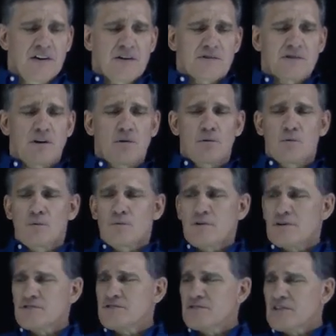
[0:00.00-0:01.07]
So
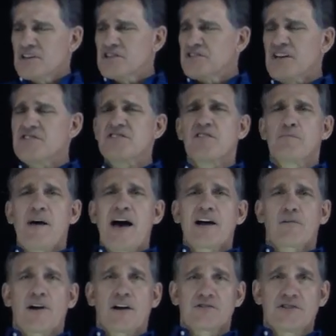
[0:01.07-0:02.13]
there's extensive
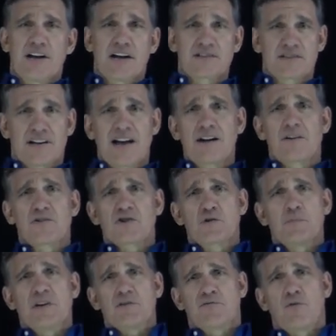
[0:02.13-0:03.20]
background checks, and I don't just
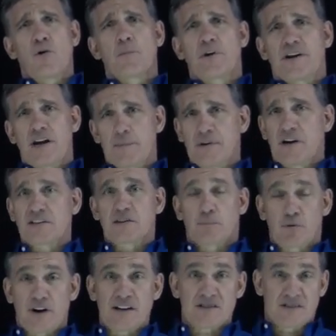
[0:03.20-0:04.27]
mean formally, I mean like the
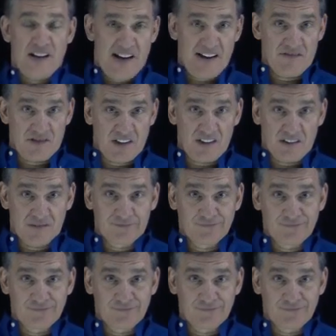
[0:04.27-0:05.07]
press dives in.